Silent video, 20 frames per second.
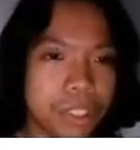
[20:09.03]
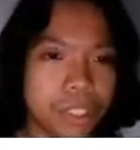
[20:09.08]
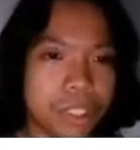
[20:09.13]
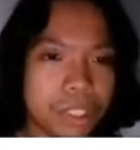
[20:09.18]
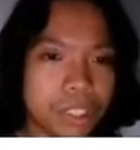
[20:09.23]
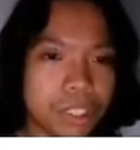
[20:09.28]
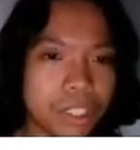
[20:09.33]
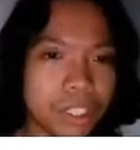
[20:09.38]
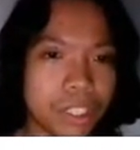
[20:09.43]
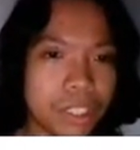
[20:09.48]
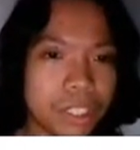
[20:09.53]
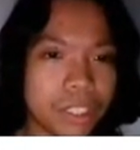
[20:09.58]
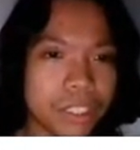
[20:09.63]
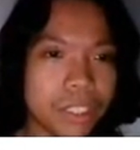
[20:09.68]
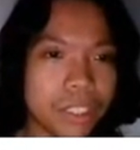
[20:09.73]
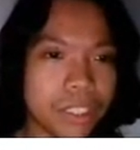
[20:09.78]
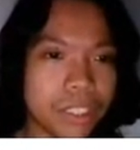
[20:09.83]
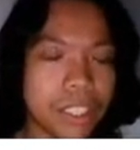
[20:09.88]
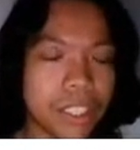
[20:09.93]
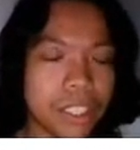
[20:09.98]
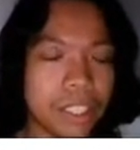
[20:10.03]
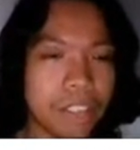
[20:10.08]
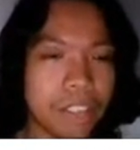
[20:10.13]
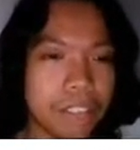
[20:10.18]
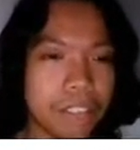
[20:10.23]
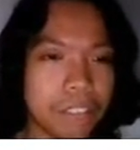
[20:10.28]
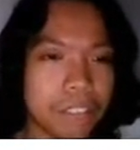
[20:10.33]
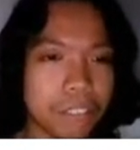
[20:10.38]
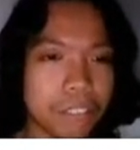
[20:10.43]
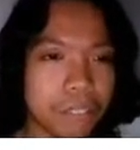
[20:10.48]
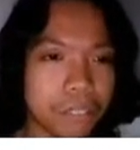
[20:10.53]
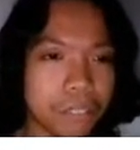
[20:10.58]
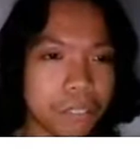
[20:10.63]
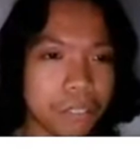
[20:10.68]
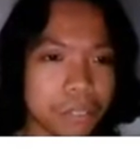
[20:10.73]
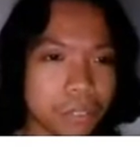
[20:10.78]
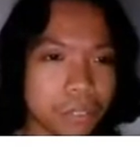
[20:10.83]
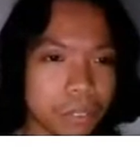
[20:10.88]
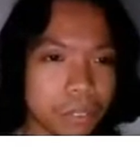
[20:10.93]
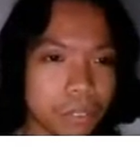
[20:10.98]
mm,
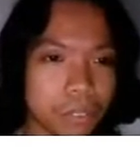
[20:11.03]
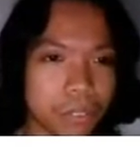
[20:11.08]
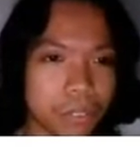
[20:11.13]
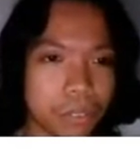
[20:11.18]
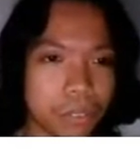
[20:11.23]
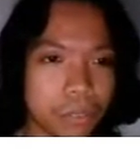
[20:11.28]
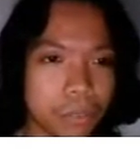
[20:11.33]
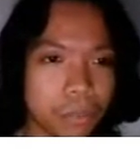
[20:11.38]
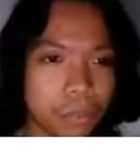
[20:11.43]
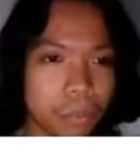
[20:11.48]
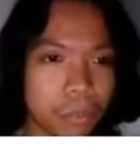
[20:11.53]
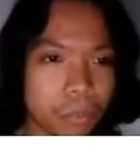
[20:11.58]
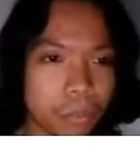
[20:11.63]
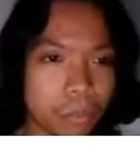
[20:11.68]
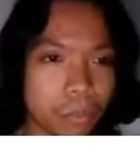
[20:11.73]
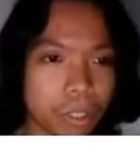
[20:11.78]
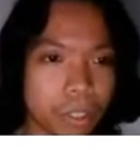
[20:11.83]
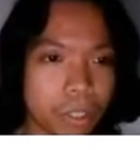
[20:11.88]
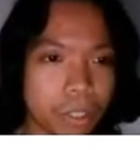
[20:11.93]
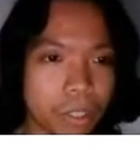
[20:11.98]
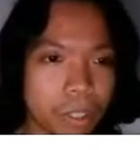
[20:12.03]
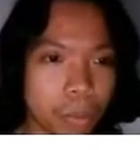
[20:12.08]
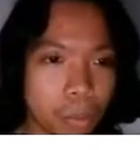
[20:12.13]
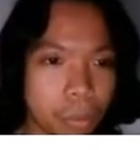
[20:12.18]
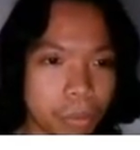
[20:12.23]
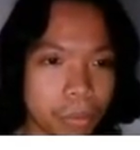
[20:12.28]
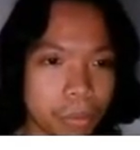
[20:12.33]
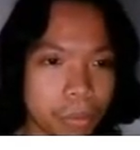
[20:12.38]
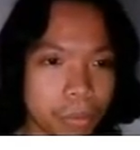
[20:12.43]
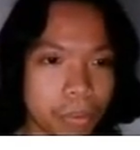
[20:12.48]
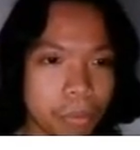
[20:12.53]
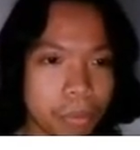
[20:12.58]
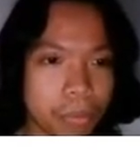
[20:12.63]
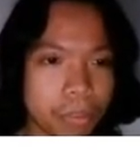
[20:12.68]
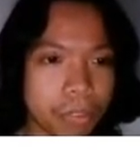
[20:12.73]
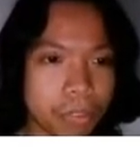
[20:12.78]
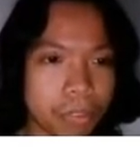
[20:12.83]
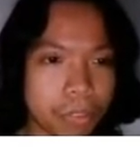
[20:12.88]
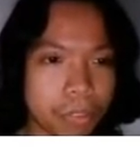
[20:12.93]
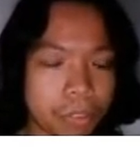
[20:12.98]
associate an IPv6 header
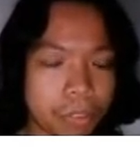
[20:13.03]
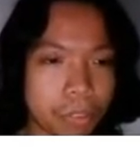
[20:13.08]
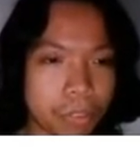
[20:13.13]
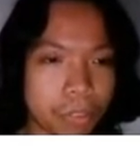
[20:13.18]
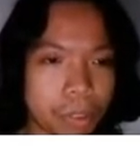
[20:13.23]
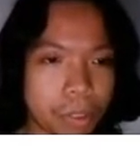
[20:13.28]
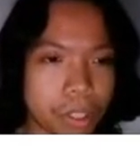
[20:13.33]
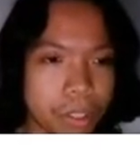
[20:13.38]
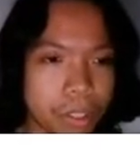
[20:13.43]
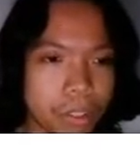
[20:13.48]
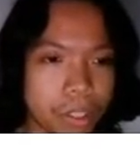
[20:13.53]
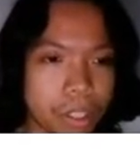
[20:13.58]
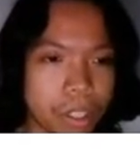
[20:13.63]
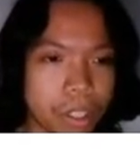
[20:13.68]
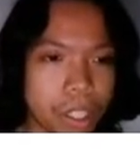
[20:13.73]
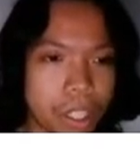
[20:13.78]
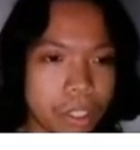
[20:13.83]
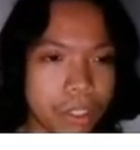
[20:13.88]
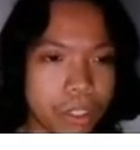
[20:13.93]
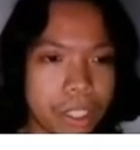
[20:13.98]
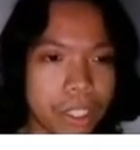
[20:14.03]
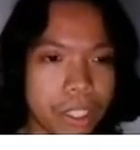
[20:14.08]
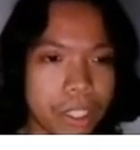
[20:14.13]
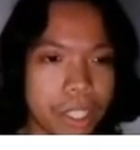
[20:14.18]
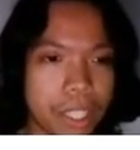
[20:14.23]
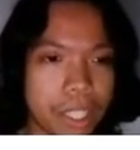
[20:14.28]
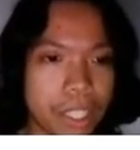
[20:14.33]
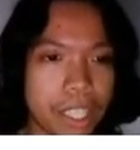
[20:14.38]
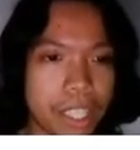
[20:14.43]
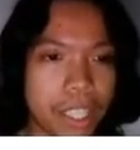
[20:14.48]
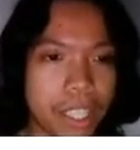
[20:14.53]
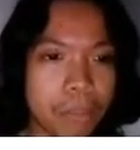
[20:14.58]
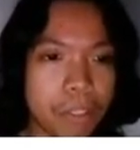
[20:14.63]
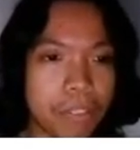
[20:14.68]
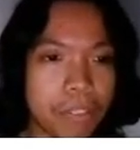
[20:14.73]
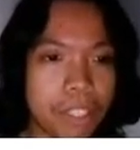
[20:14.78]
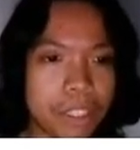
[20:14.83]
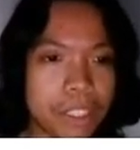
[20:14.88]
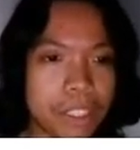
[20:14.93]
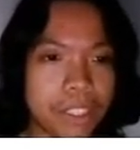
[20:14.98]
block with the VPC and subnets,
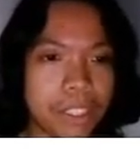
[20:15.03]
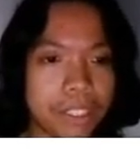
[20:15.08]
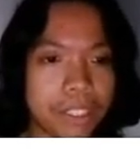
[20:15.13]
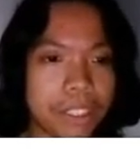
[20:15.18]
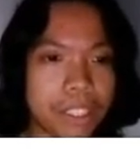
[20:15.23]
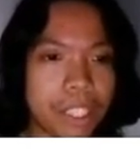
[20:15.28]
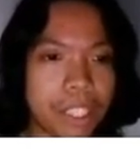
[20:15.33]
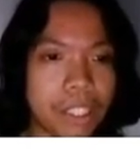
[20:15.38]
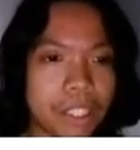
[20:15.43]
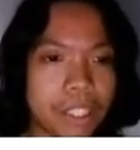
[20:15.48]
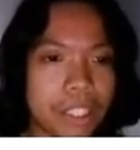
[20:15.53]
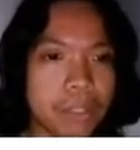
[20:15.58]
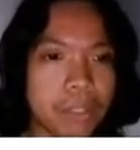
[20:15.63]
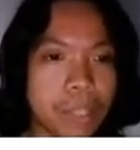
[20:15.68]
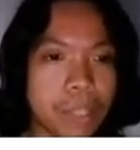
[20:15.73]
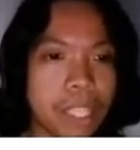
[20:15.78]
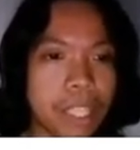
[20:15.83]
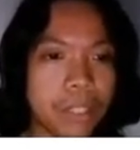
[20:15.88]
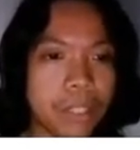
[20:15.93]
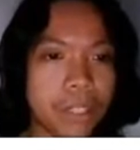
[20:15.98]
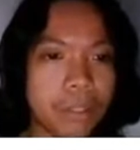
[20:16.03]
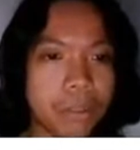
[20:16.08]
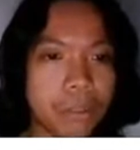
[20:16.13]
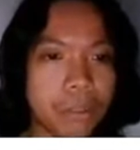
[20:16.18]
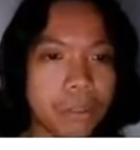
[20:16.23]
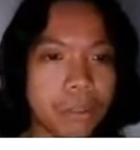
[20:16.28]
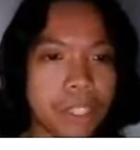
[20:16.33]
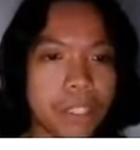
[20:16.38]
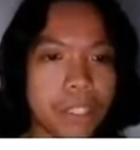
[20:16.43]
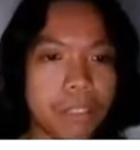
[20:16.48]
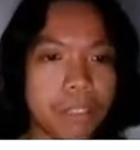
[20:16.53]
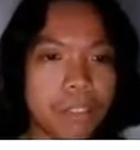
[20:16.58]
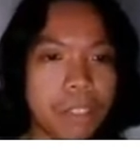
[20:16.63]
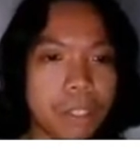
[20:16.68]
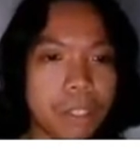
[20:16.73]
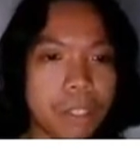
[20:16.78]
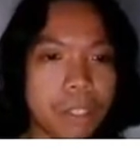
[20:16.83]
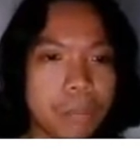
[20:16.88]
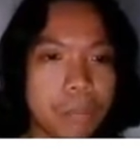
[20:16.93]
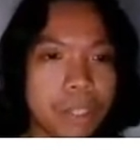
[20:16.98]
correct? Update the route
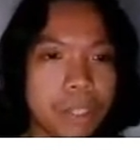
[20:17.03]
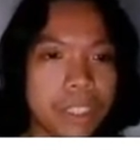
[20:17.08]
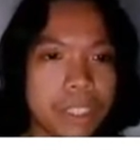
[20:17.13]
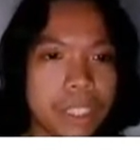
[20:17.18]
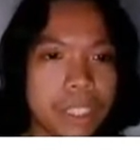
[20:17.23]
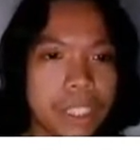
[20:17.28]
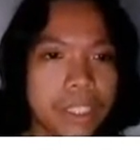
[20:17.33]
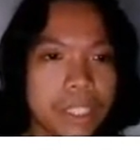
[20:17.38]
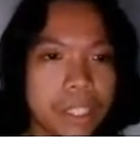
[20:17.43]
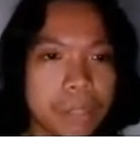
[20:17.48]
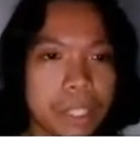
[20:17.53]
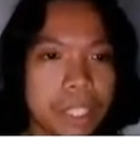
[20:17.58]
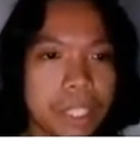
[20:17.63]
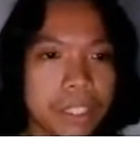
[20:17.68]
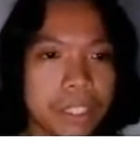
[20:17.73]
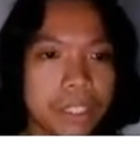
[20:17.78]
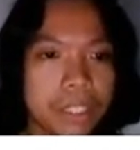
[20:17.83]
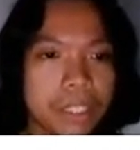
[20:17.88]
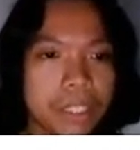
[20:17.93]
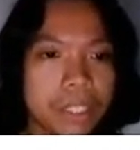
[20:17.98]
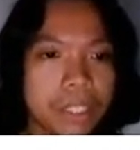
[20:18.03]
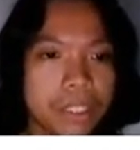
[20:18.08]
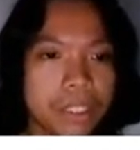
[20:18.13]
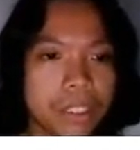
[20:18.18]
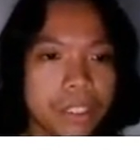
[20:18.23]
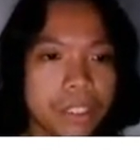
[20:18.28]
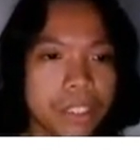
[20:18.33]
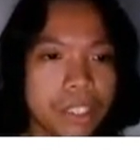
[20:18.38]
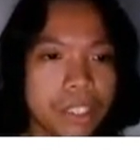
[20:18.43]
tables, correct?